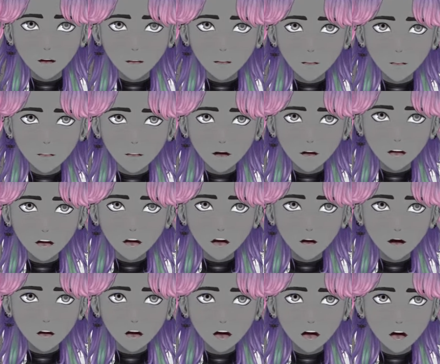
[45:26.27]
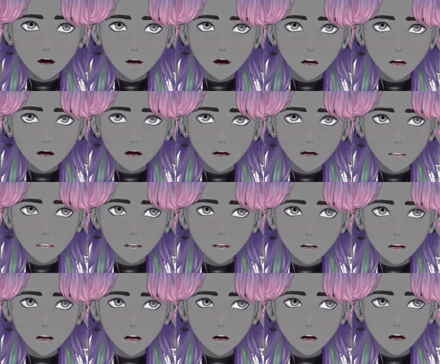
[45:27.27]
of comics and how they
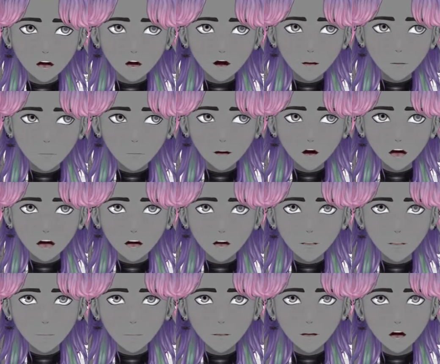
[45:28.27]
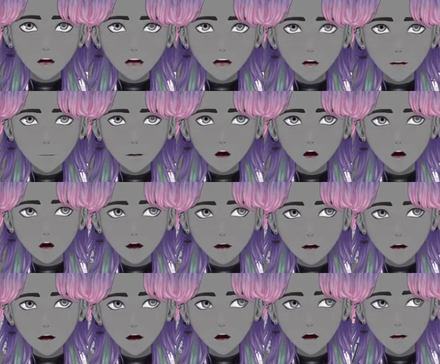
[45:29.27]
have kind of come back, I
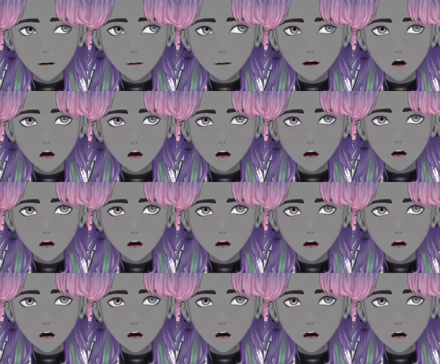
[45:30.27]
feel like,